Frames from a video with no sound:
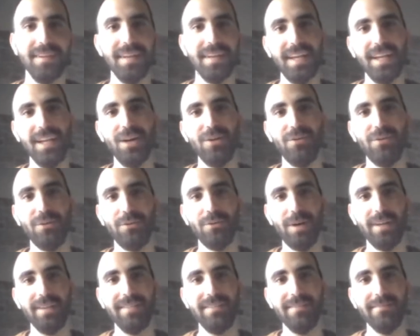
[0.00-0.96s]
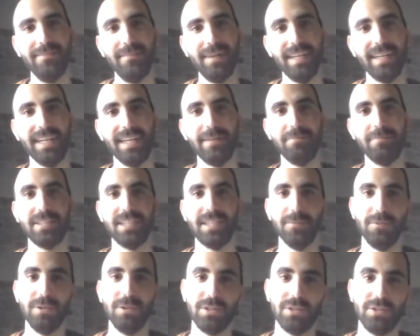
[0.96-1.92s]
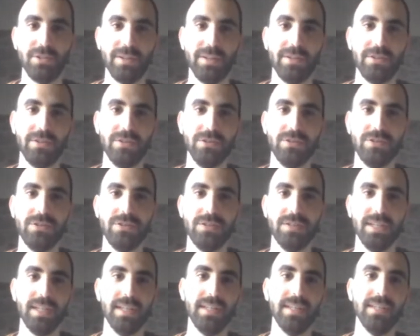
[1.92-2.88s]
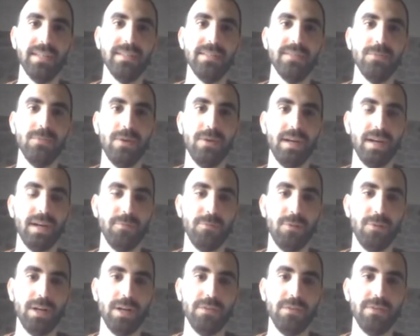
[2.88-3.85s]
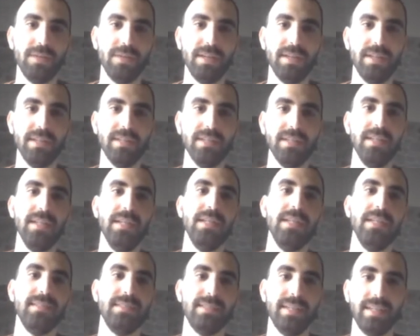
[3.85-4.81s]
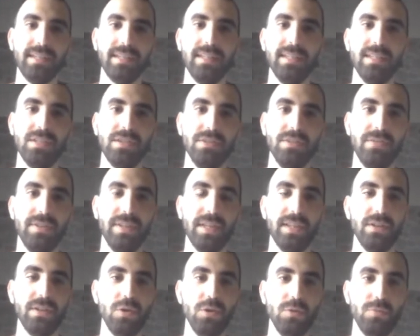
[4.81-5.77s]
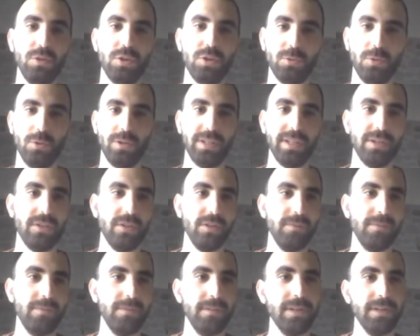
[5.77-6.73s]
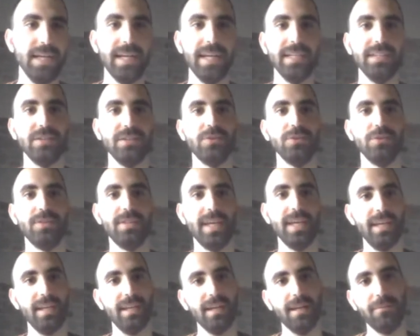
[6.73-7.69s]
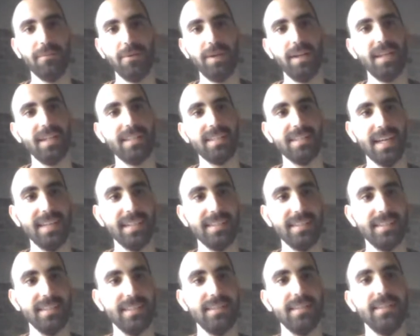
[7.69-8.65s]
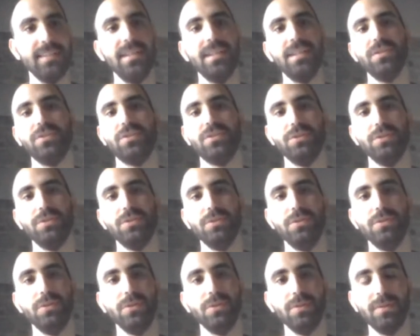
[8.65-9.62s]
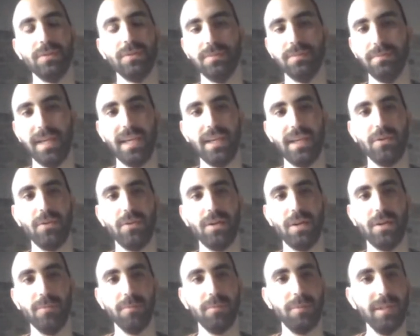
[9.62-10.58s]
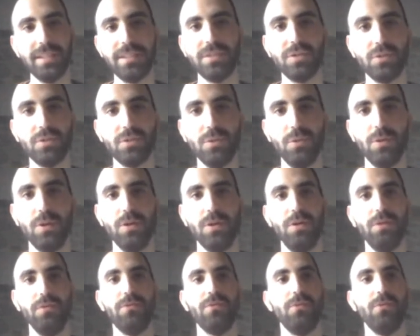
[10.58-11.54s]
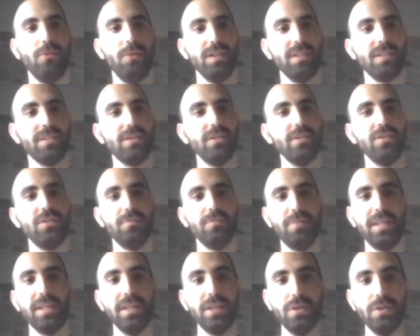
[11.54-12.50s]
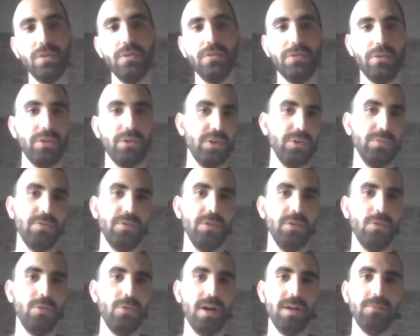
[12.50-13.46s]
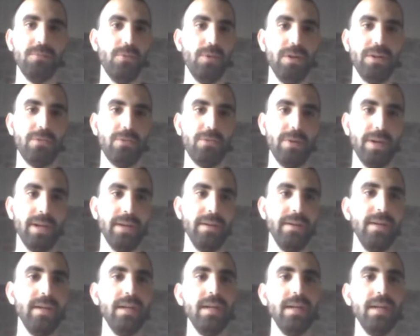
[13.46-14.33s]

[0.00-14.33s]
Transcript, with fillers: Hello, everyone. My name is Kimonas Sotirchos, and I'm one of the tech leads of the Notebooks Working Group. And today, I'm really excited to make you a complete tour of what's going to be new for Kubeflow 1.3.